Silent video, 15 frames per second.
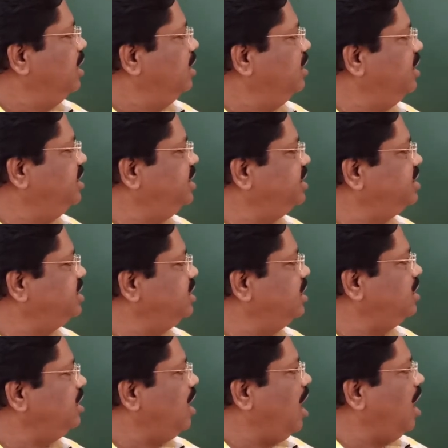this is
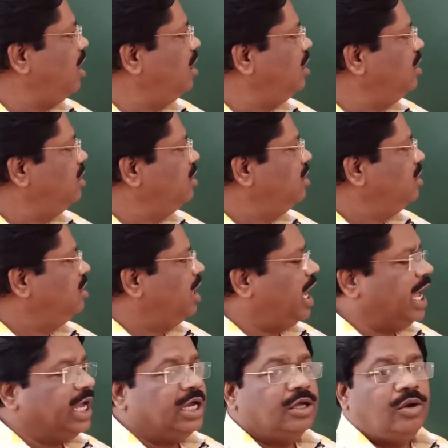the
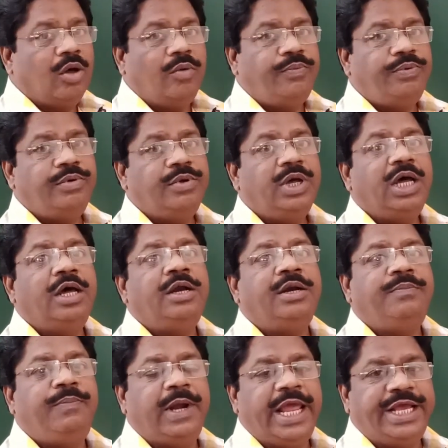angle of
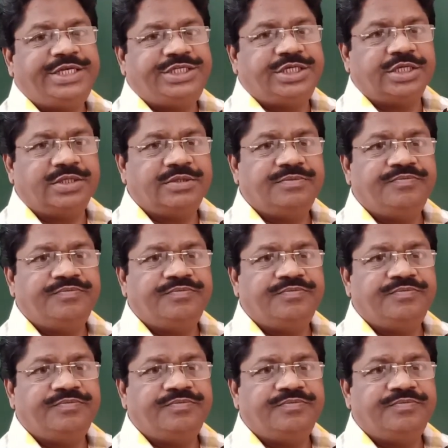reflection,